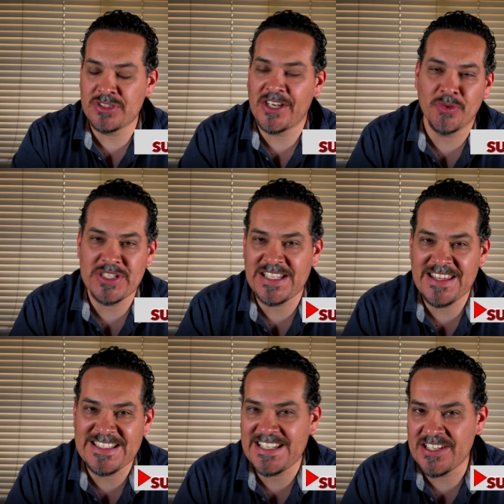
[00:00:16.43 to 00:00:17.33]
I always say
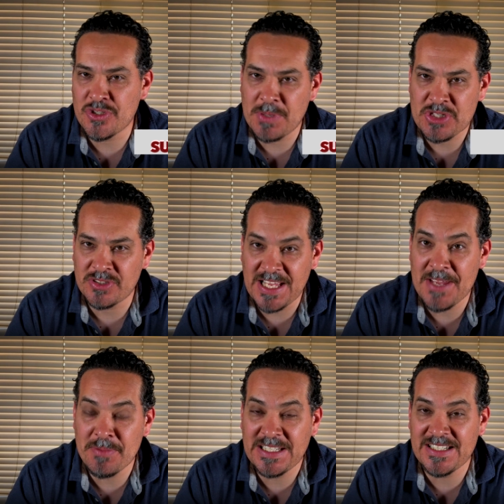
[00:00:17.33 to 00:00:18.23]
that today's a special
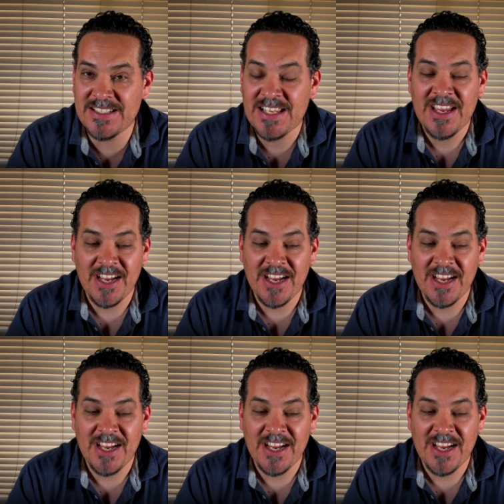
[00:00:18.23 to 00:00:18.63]
day because